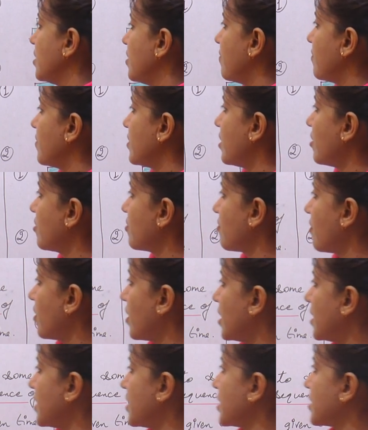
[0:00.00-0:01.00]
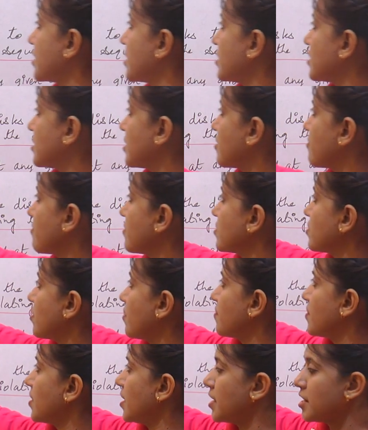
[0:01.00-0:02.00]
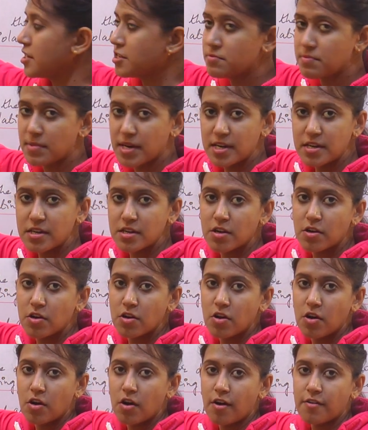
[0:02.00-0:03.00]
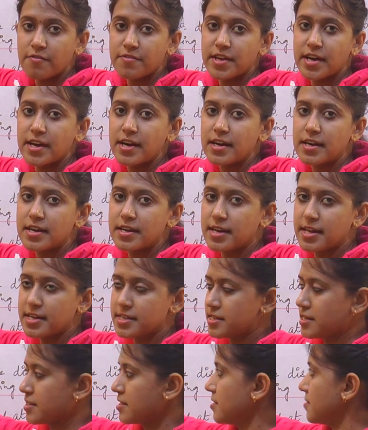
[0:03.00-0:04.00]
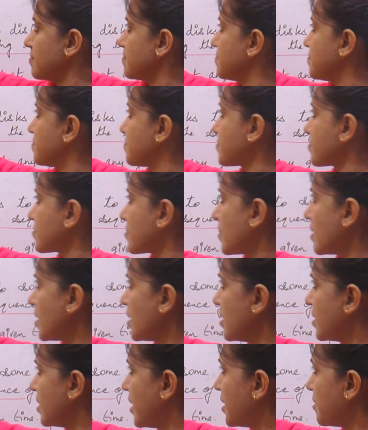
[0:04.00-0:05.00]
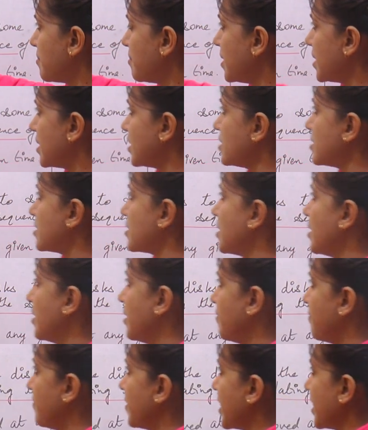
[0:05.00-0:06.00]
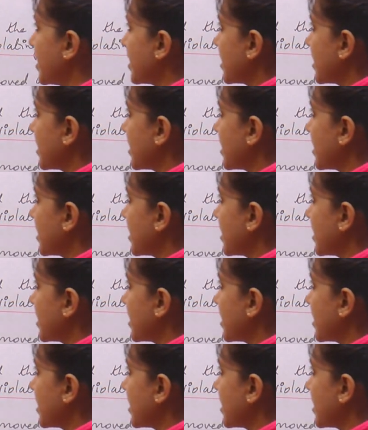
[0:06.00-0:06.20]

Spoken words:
without violating the sequence of the arrangement of the disks. That means we can